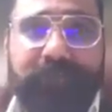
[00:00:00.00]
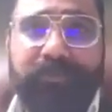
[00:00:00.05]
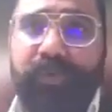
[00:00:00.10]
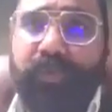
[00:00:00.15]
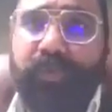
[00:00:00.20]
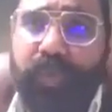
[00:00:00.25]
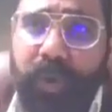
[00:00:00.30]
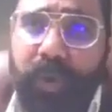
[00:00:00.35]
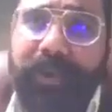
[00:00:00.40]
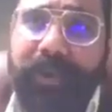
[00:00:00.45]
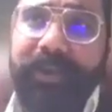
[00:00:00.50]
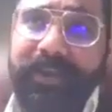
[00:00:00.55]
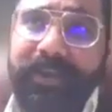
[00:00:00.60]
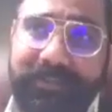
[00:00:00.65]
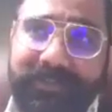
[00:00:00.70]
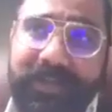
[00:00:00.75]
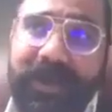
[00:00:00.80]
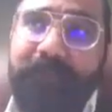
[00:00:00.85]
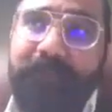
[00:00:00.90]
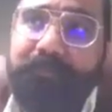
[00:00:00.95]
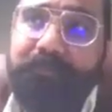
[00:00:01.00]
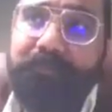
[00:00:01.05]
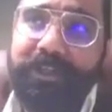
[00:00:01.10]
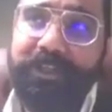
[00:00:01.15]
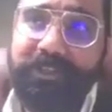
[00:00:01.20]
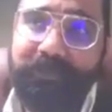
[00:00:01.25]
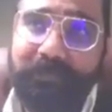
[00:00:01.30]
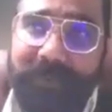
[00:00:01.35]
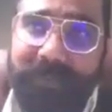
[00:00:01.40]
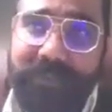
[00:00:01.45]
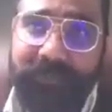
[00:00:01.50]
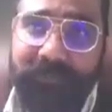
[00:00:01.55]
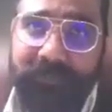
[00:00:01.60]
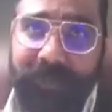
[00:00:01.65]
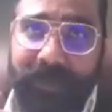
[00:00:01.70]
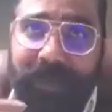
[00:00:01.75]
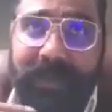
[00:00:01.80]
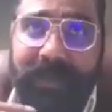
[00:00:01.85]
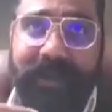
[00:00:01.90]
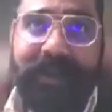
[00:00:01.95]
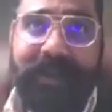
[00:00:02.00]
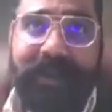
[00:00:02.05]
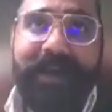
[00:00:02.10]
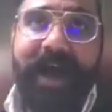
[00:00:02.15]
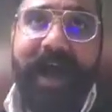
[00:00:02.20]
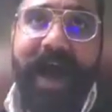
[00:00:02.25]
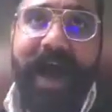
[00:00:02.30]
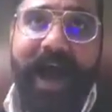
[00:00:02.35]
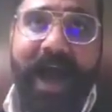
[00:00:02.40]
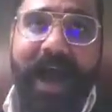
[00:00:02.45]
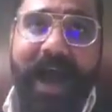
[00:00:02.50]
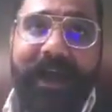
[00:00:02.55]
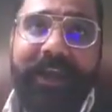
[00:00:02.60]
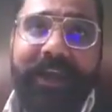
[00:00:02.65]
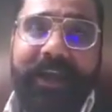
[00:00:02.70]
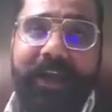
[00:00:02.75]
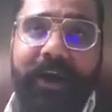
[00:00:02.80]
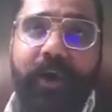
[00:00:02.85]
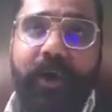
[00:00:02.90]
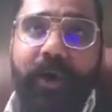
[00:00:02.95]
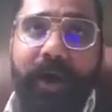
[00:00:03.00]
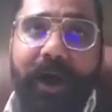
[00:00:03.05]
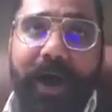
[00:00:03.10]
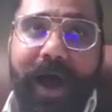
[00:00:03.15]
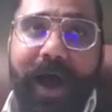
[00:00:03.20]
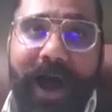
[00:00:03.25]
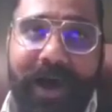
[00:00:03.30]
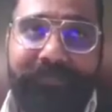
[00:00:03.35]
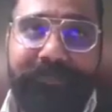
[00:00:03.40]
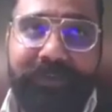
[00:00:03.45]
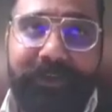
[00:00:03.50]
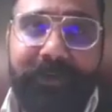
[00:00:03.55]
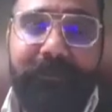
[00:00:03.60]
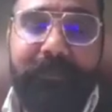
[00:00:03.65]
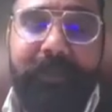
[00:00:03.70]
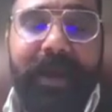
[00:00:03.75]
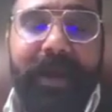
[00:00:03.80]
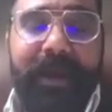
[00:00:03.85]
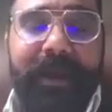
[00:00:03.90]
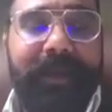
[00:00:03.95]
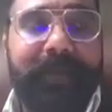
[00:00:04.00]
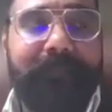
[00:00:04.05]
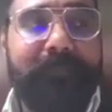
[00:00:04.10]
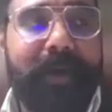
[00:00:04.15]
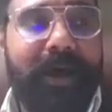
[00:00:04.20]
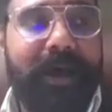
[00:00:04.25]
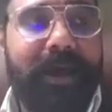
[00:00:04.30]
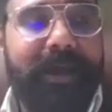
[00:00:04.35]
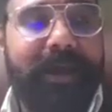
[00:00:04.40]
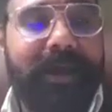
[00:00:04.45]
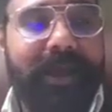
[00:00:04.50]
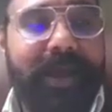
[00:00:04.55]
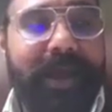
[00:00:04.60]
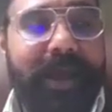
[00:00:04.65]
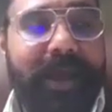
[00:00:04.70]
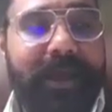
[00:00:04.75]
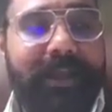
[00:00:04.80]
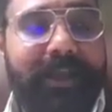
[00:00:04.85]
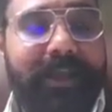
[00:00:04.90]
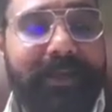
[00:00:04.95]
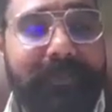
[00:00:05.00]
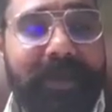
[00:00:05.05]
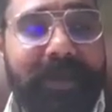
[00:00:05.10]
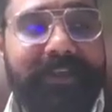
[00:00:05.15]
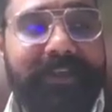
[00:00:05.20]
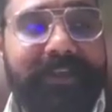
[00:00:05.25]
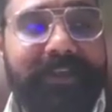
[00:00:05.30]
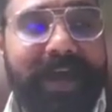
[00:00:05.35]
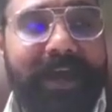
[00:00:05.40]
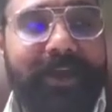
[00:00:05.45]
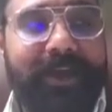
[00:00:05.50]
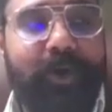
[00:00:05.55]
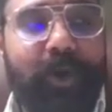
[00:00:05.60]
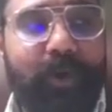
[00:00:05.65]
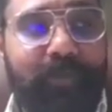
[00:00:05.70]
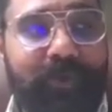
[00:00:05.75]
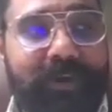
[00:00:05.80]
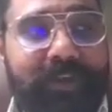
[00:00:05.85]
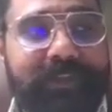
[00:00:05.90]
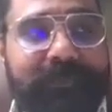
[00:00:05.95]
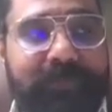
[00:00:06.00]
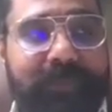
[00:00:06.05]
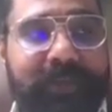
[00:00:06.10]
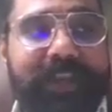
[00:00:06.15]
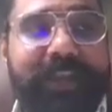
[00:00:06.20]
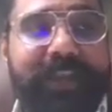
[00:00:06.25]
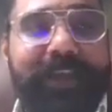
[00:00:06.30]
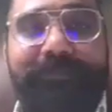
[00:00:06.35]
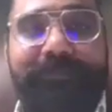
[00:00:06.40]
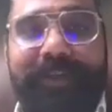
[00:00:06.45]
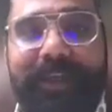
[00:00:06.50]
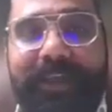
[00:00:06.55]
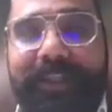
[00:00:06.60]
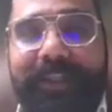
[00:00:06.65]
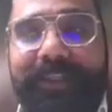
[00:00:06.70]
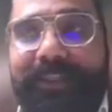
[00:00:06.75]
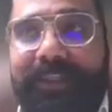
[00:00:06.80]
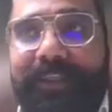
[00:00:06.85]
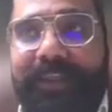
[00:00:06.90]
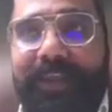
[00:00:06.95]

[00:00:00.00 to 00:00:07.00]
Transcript: to give you one example specific, I after my academics, I always believed in